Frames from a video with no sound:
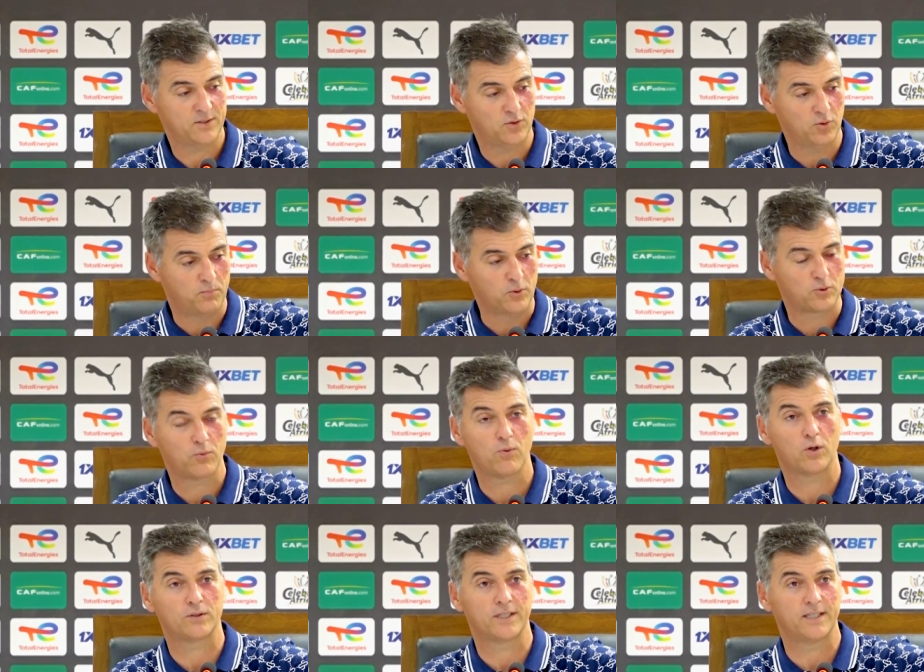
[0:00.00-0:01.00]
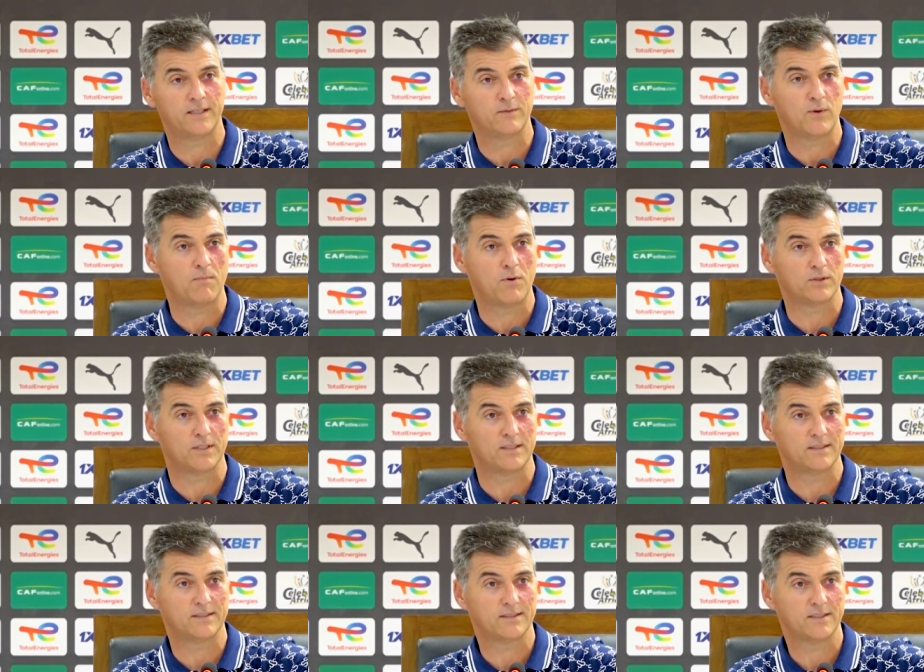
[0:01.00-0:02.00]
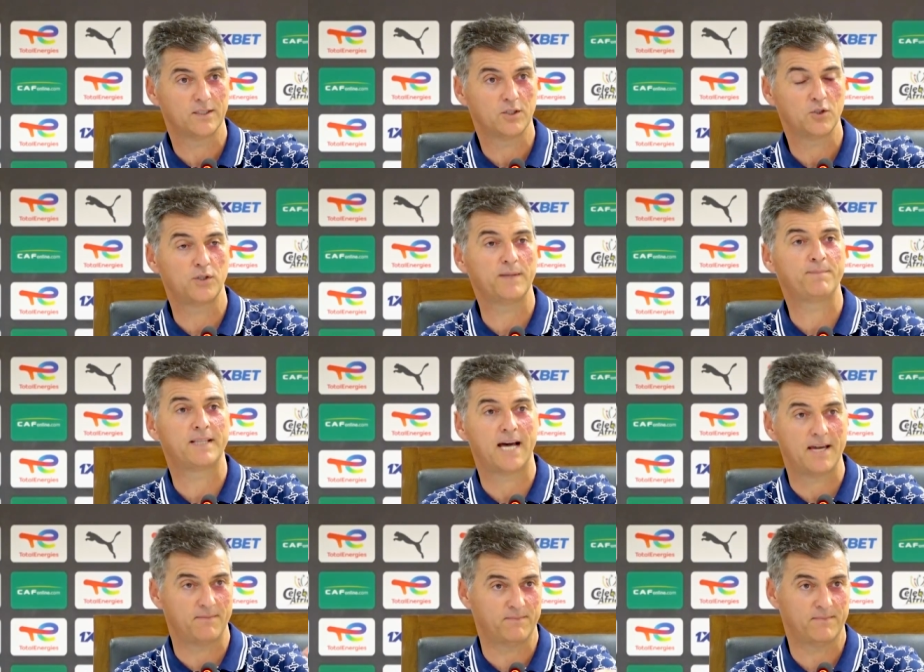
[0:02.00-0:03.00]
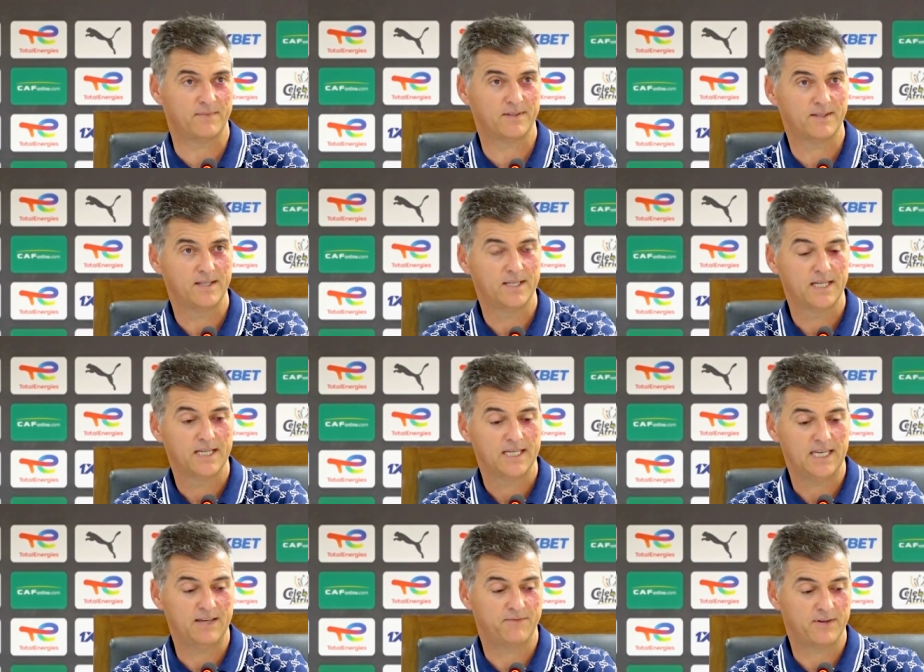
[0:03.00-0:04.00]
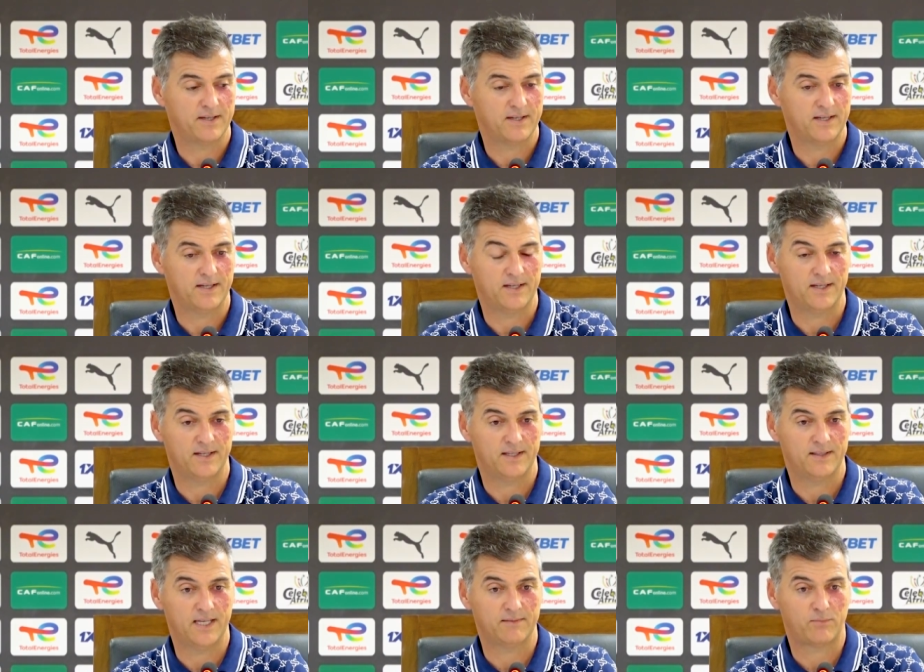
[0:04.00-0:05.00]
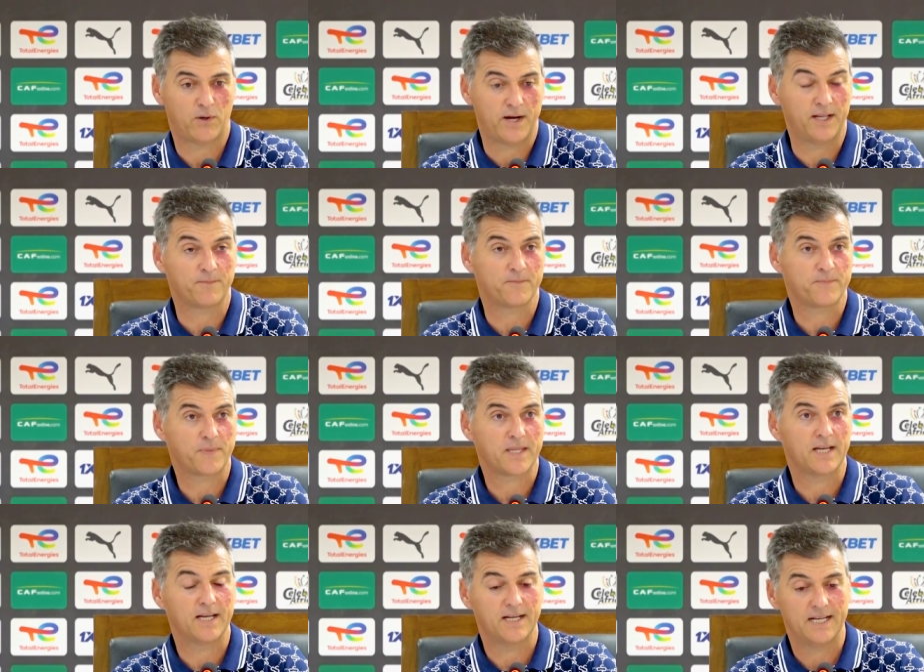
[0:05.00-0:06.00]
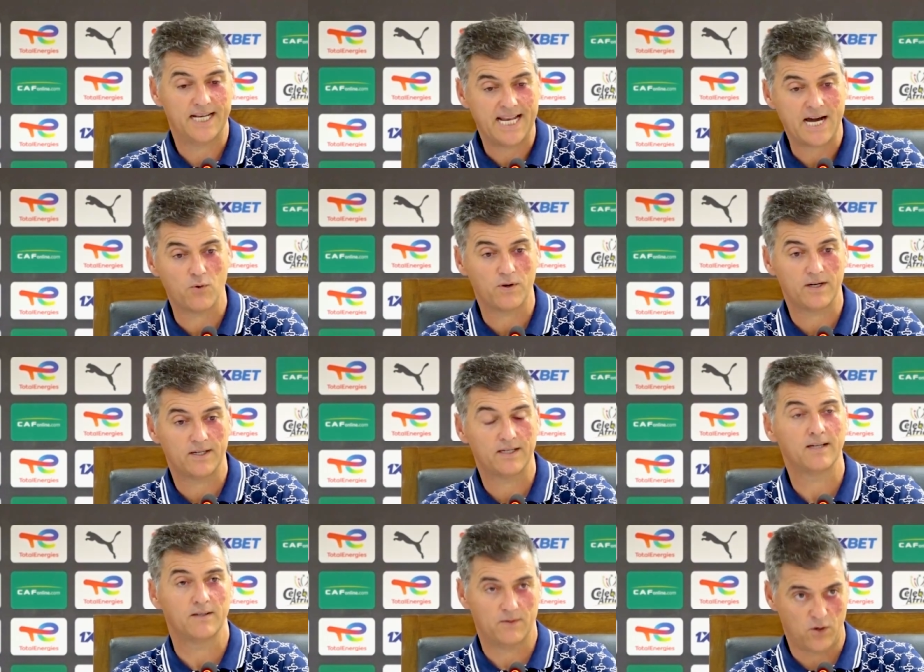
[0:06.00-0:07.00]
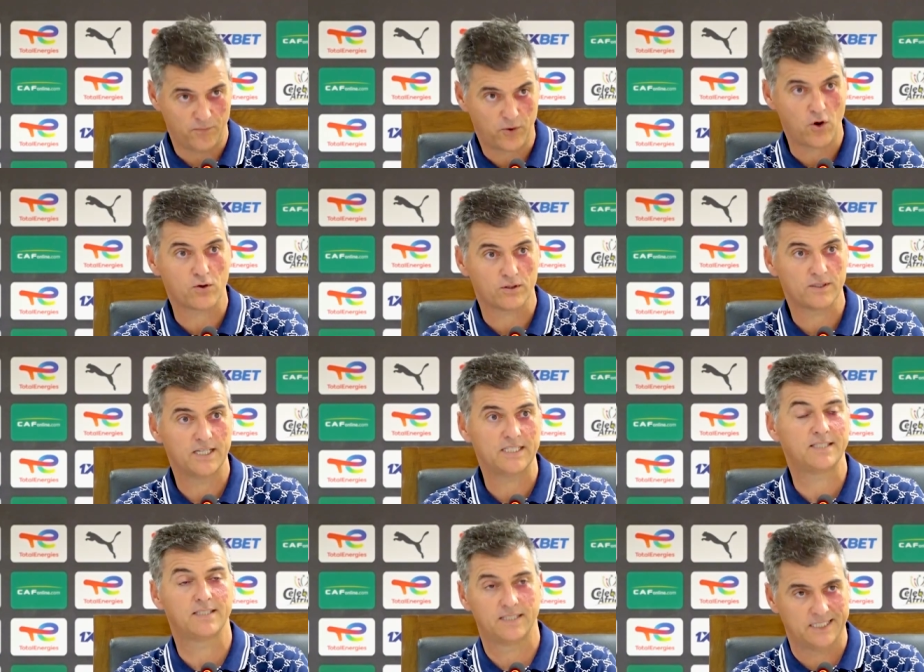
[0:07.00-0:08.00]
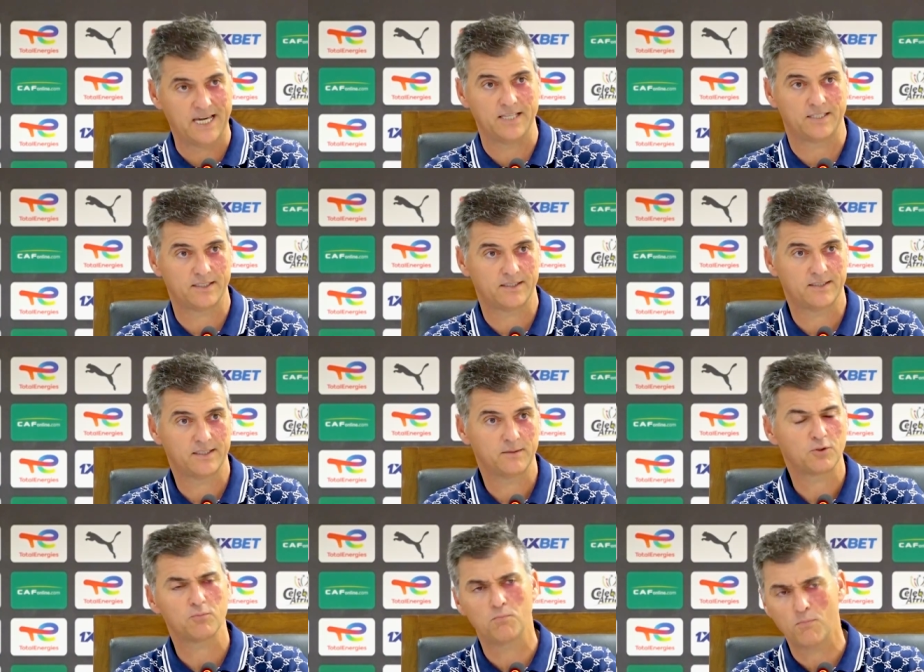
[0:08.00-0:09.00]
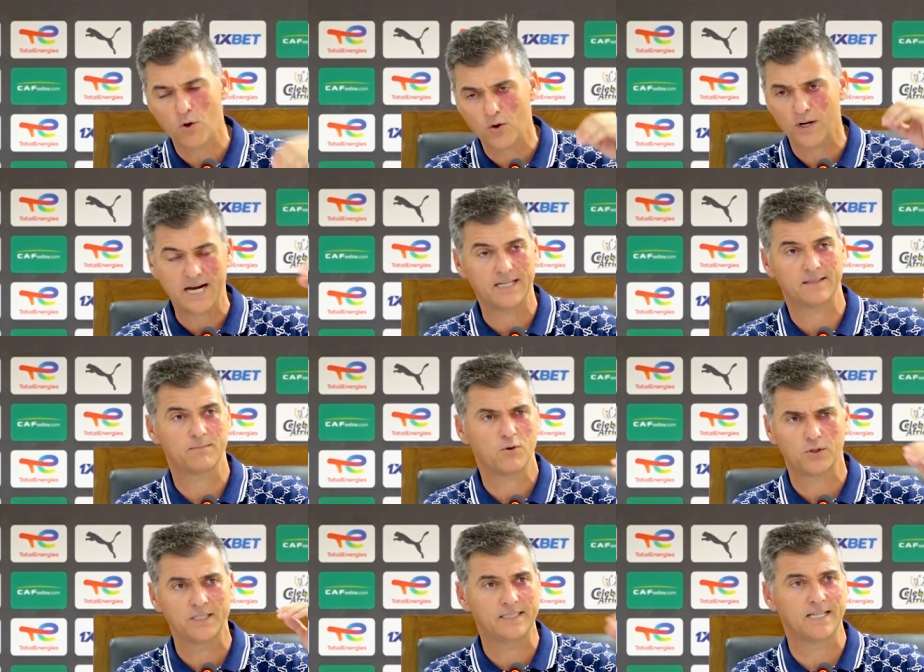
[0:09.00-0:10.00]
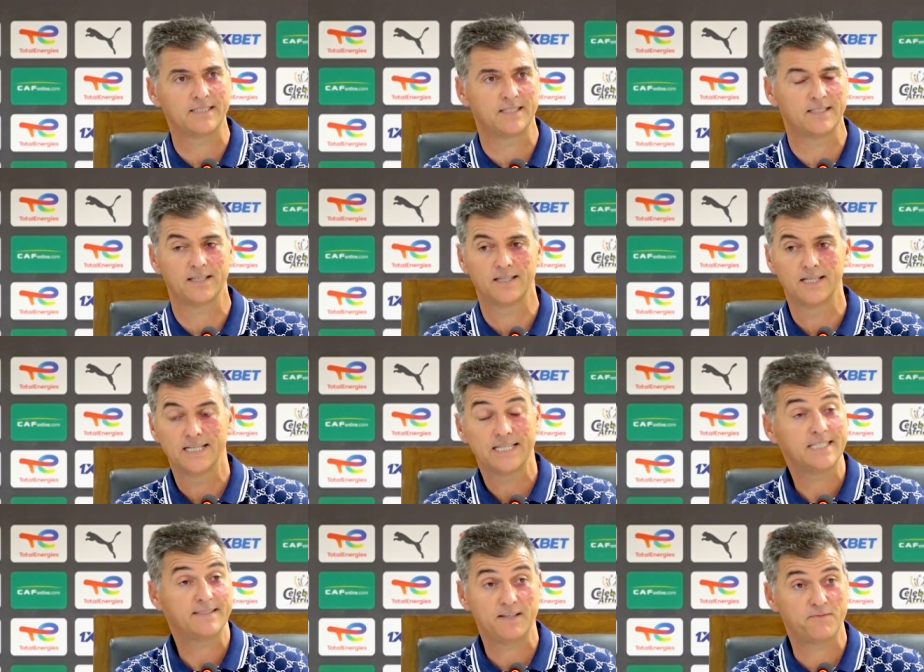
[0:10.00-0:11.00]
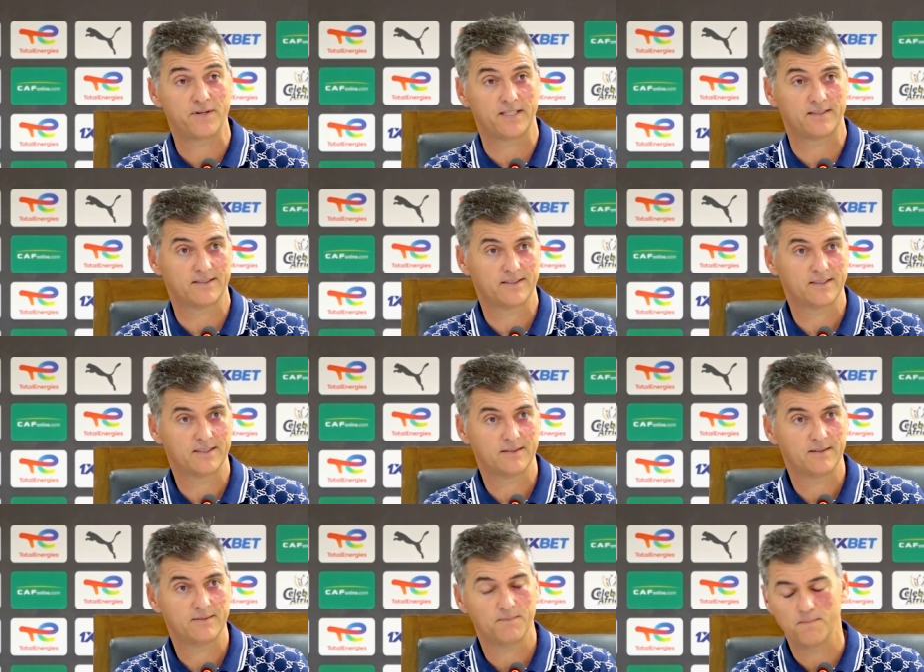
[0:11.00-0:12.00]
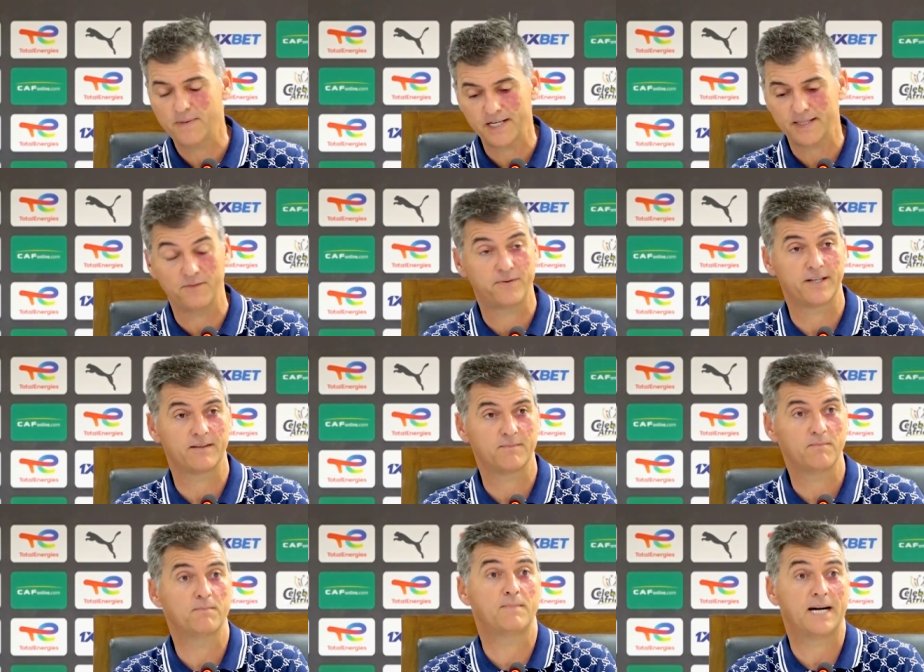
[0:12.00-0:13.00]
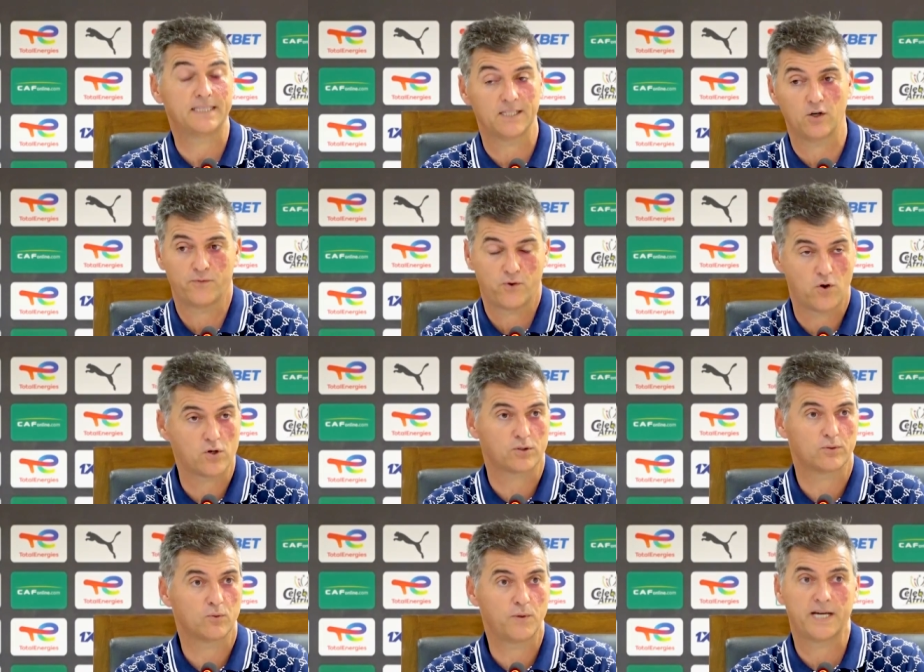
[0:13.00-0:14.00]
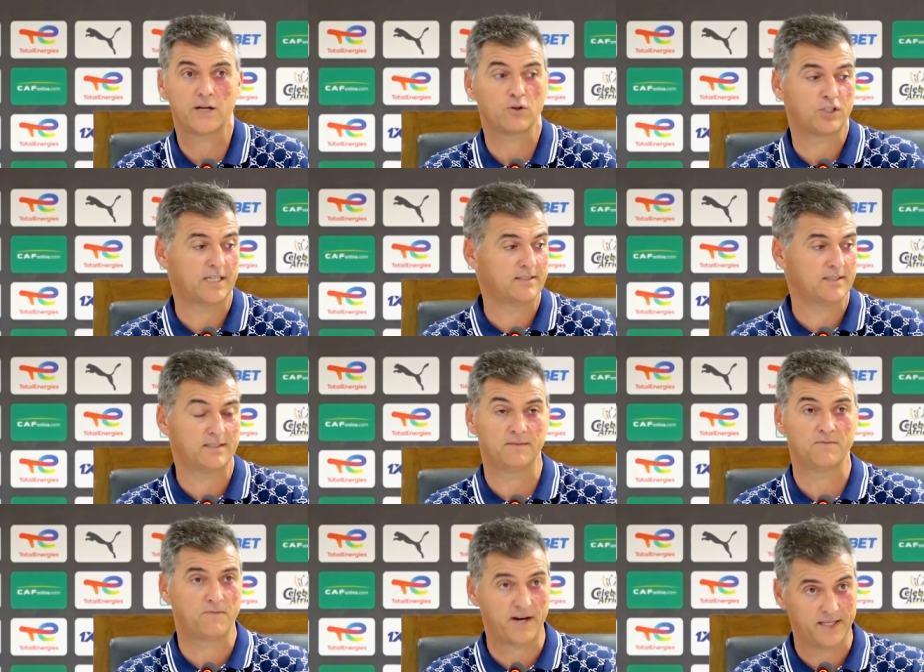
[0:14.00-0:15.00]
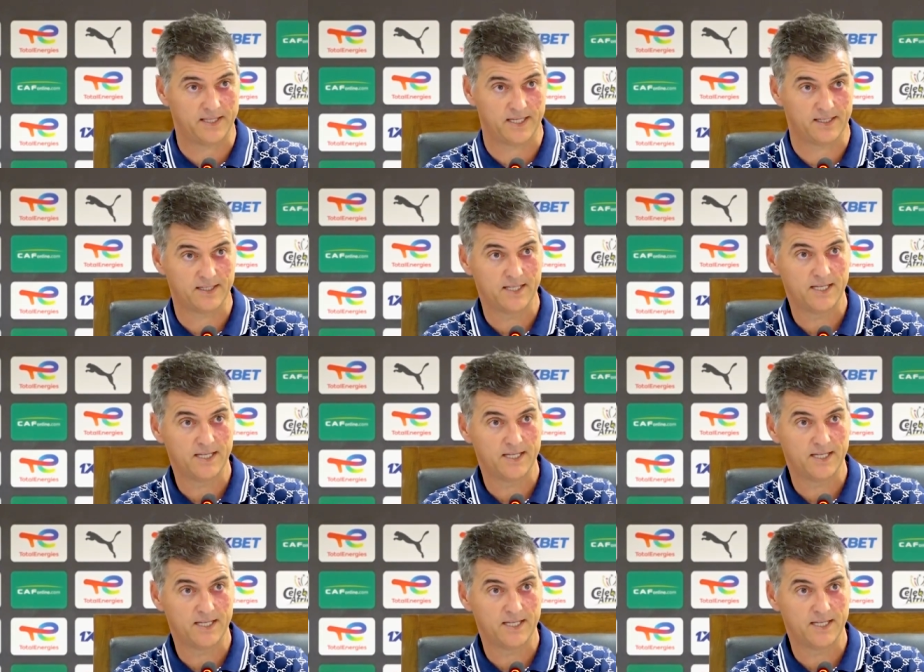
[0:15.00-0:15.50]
you push water in one bottle. You need time. If uh, the training now, of course, it's changed, more high, more intensity, it's different, very different. But of course, we cannot change in five days.